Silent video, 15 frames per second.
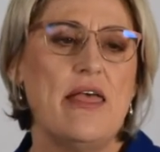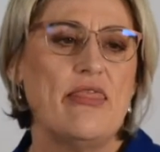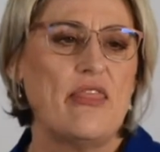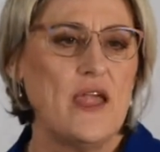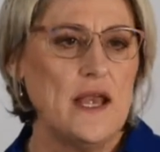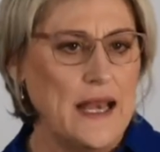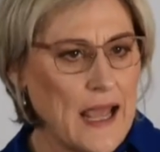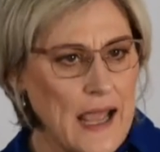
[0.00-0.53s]

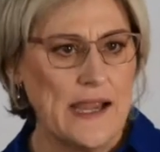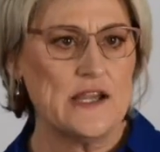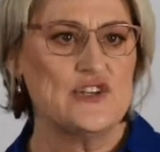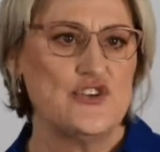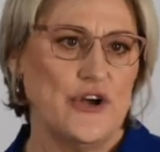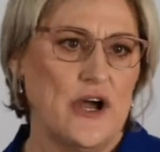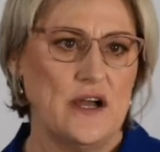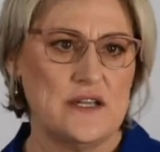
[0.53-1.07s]
they like
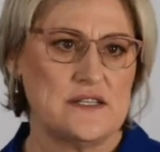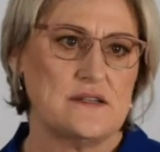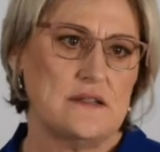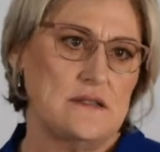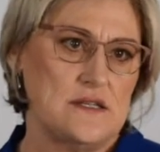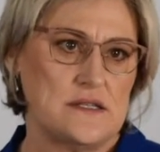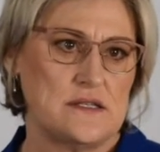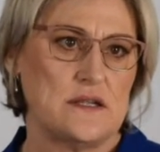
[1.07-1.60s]
to ask
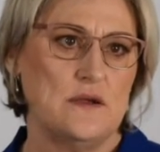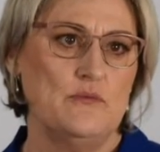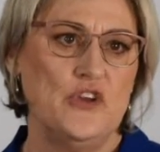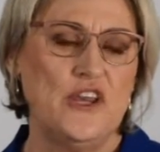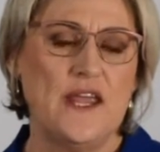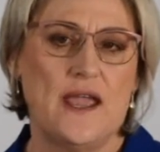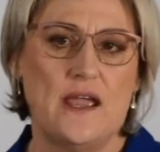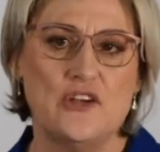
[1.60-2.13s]
this
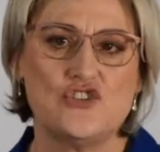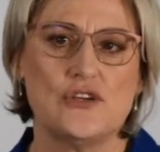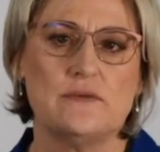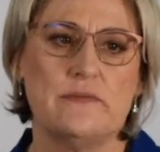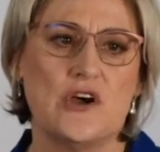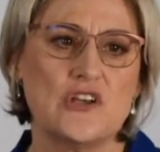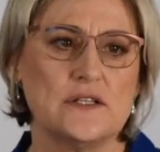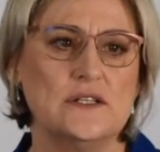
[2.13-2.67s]

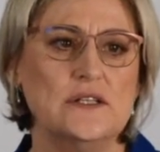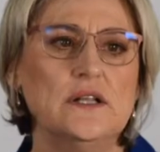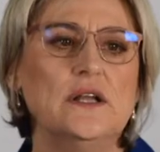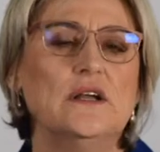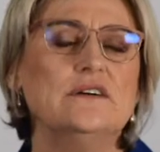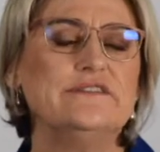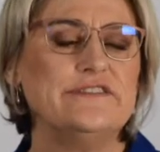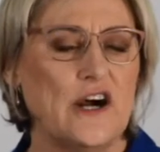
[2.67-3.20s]
communication model
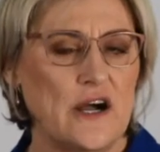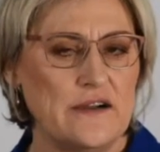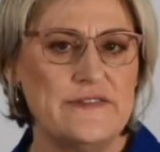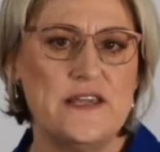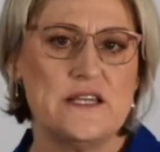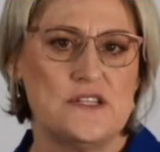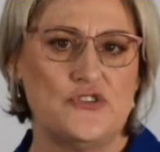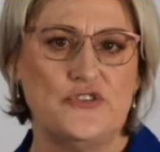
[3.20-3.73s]
for
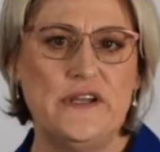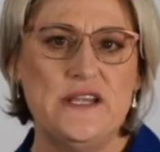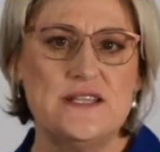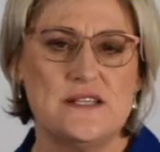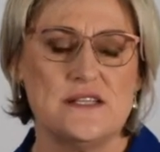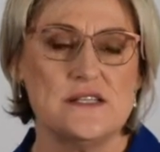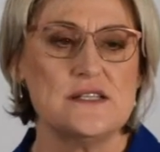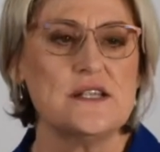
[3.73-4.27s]
obvious
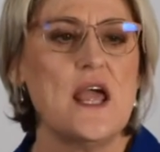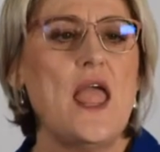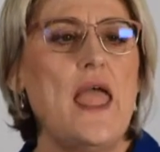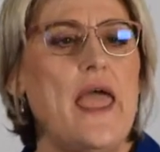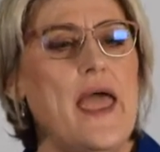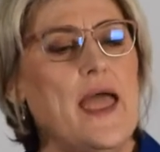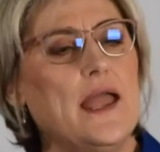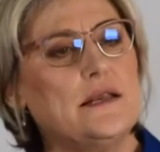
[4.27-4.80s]
reasons.
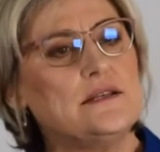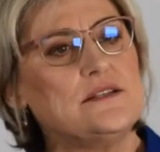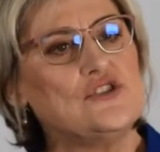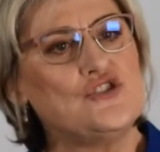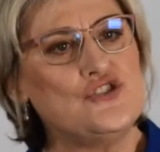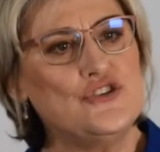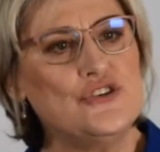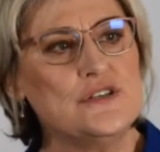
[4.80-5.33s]
And
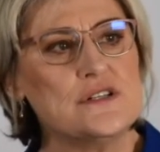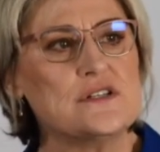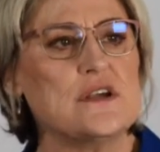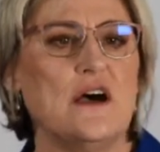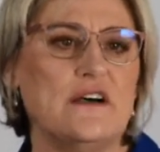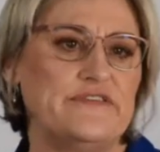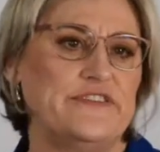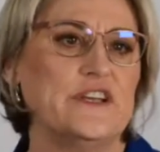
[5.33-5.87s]
students
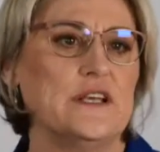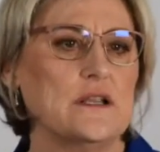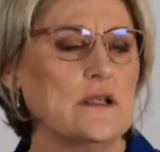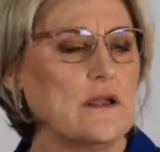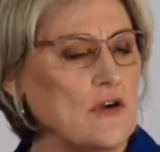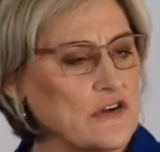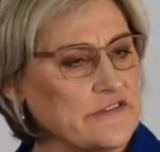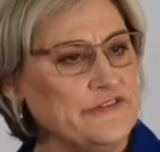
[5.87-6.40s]
often
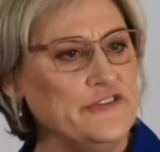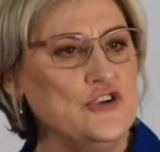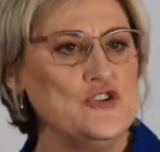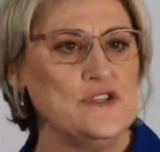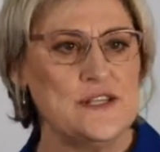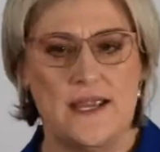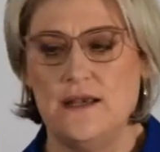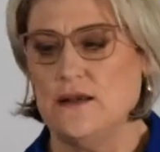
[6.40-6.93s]

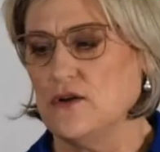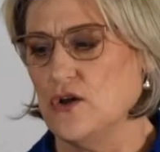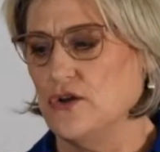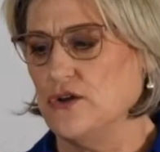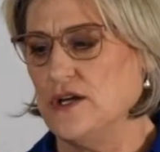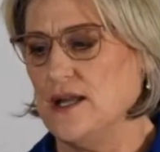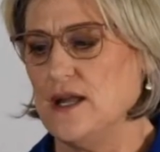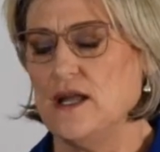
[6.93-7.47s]
confuse
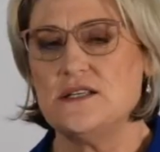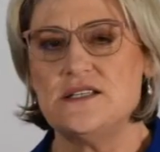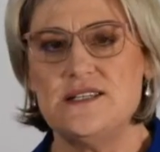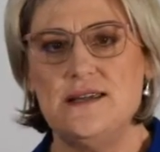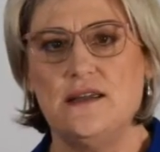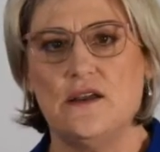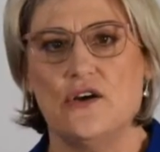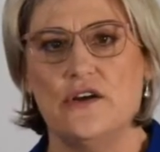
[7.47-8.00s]
encoding and
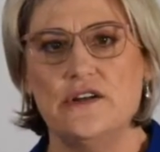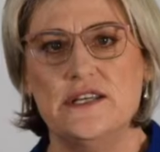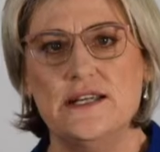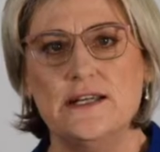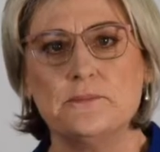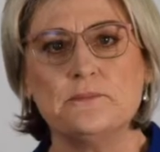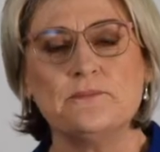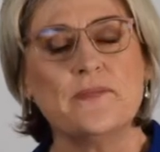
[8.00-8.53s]

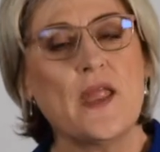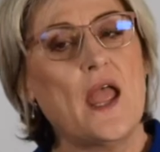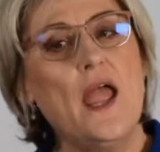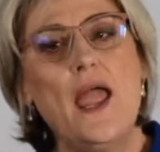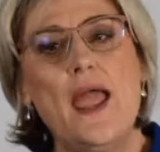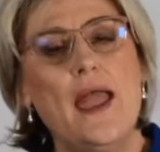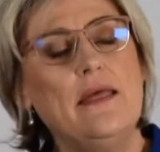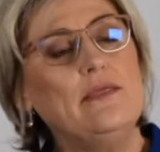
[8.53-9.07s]
decoding.
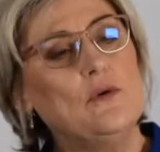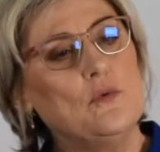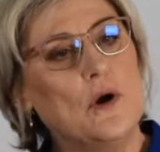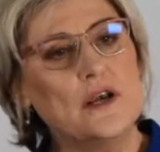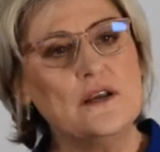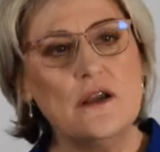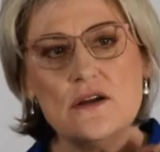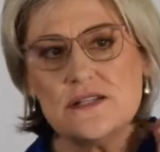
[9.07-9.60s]
And the
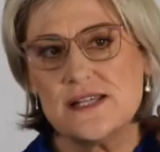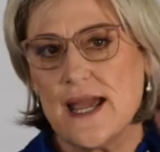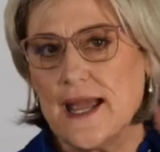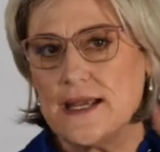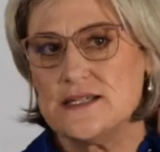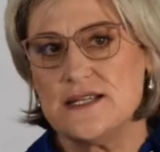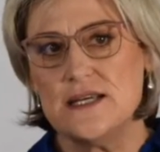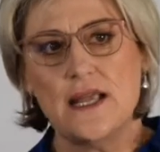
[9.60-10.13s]
one goes
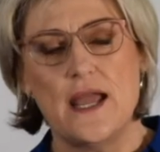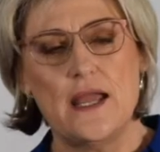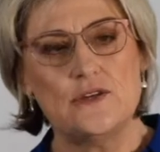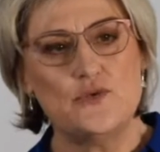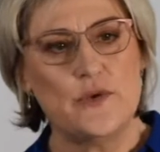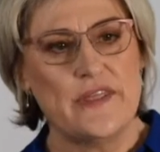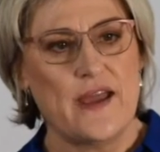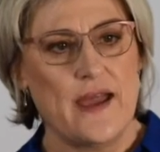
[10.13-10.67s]
hand in
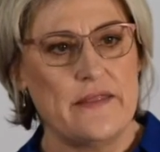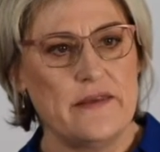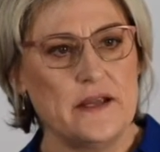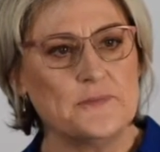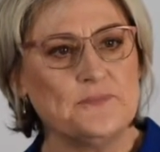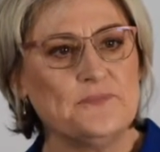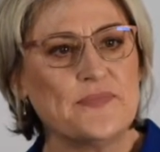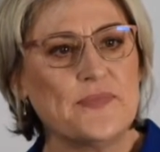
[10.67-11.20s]
hand with the other.